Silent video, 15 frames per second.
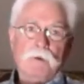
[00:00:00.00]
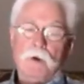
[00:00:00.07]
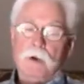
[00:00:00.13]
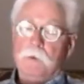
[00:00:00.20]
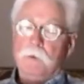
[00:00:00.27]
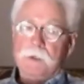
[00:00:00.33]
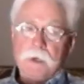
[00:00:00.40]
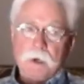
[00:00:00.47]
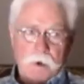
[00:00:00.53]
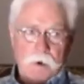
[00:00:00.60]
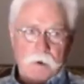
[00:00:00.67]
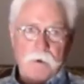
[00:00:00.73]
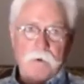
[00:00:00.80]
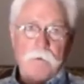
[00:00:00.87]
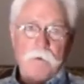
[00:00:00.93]
The jury was
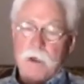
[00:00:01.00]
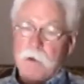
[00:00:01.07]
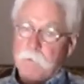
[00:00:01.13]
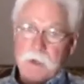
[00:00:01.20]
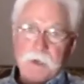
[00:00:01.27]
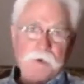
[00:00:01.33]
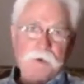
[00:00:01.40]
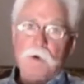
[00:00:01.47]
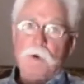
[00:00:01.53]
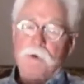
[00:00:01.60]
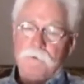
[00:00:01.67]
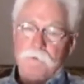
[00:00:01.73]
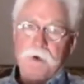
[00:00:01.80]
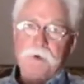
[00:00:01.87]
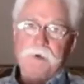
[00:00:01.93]
hung. Well, that means
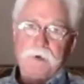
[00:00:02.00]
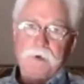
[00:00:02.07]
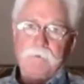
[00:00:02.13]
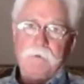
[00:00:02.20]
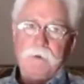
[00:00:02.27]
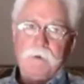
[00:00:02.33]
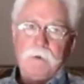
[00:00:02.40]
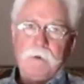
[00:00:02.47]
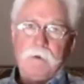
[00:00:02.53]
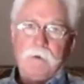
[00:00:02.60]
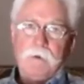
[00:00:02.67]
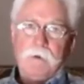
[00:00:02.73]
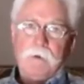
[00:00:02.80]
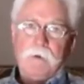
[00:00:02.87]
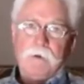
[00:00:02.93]
no conviction.
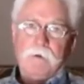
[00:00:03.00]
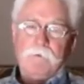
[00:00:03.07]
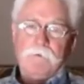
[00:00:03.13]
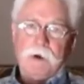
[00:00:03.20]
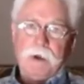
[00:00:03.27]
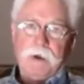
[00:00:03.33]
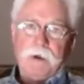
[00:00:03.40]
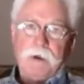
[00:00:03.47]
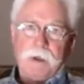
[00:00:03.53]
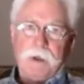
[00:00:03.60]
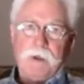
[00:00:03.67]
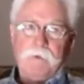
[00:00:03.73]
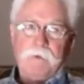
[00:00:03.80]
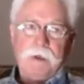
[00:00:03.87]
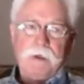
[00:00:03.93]
And
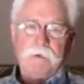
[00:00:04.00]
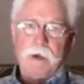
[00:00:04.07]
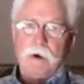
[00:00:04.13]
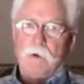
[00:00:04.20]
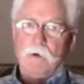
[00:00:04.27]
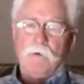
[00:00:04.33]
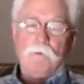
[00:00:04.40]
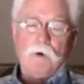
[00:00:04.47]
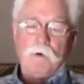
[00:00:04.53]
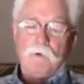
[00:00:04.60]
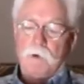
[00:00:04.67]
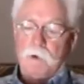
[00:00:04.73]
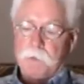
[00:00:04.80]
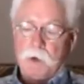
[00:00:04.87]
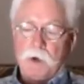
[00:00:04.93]
finally,
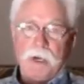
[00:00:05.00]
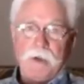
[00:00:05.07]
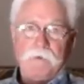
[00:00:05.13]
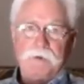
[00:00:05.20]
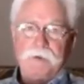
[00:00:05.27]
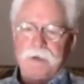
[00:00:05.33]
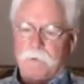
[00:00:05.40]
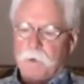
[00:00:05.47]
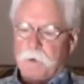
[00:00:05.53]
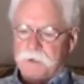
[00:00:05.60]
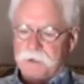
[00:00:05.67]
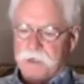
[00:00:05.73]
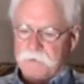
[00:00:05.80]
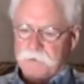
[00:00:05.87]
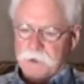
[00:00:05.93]
over a period of
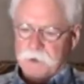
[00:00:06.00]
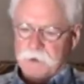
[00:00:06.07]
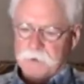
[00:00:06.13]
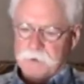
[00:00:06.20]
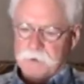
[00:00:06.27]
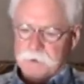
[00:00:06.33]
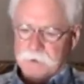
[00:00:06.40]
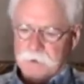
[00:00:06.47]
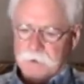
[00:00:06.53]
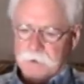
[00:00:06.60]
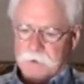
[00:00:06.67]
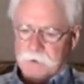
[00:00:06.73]
7 years,